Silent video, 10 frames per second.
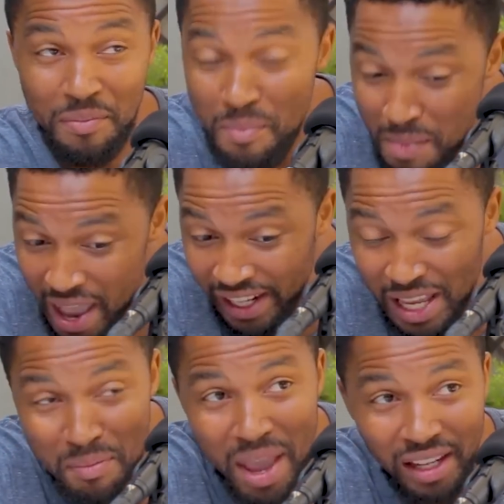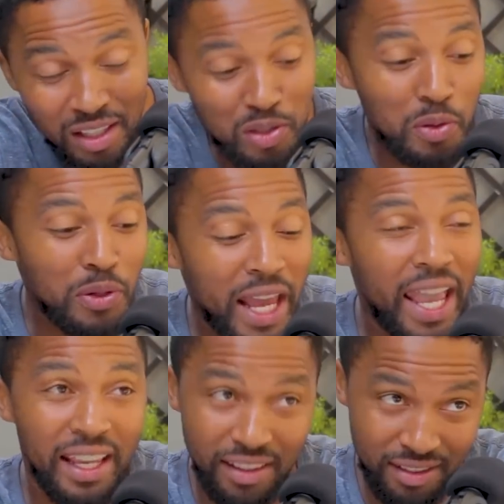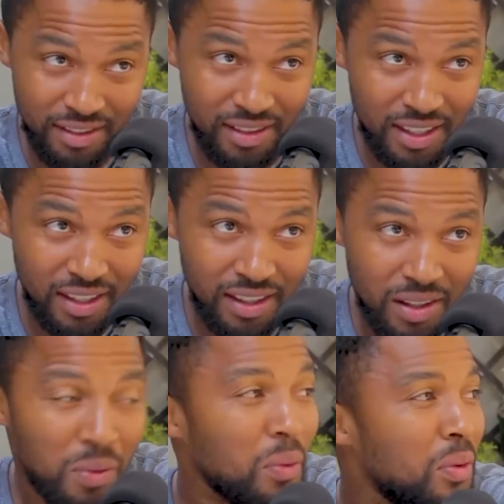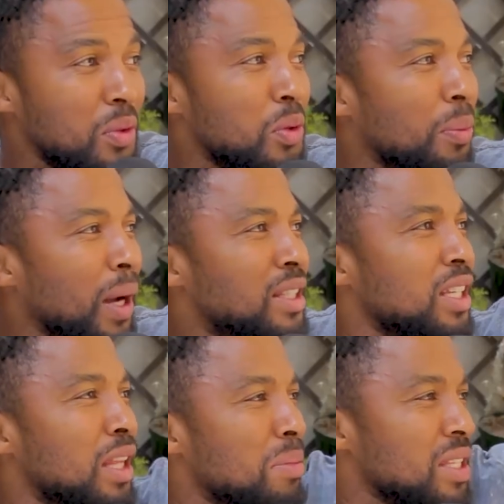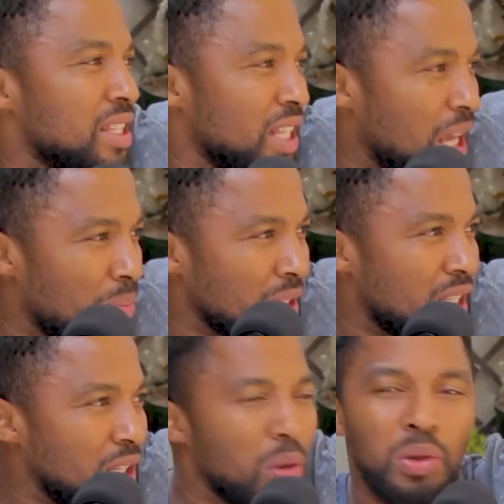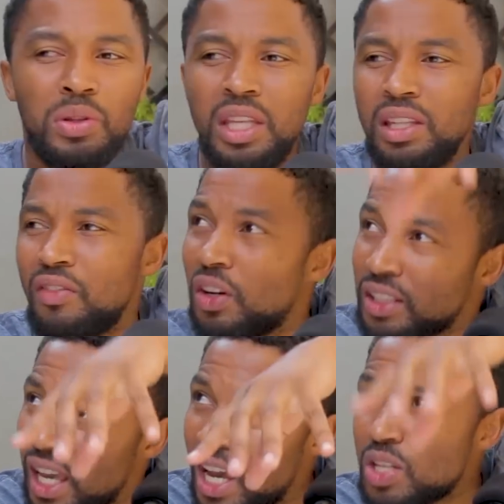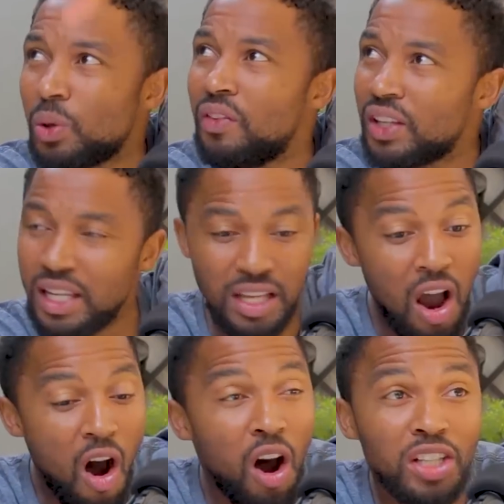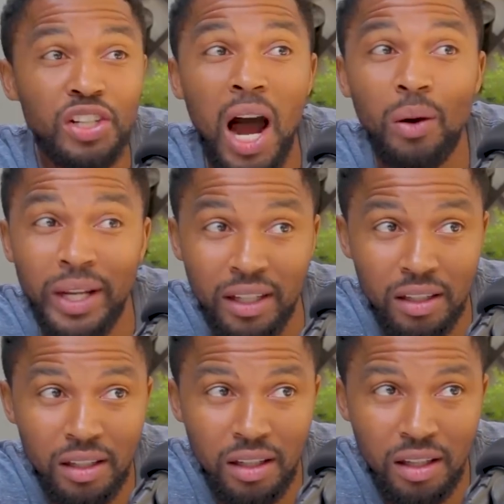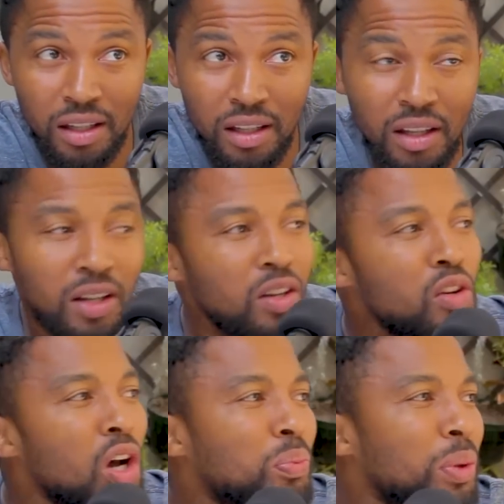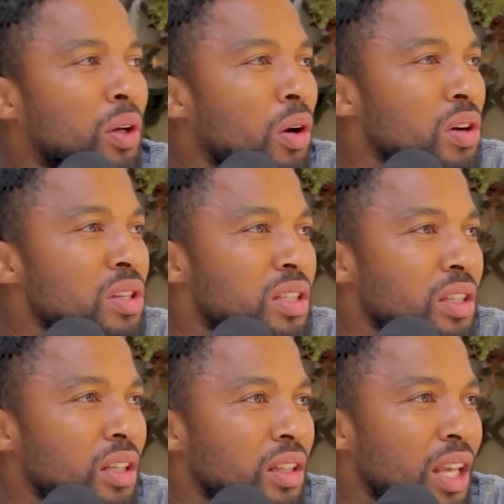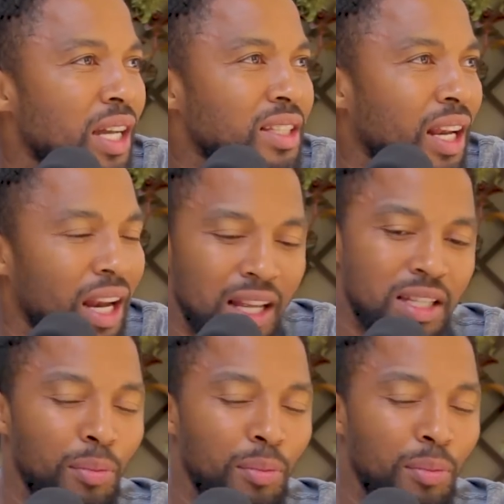Many men today you might see them as a celebrity, or you think they've got cash, whatever the case, are drowning. Not because they are talalas.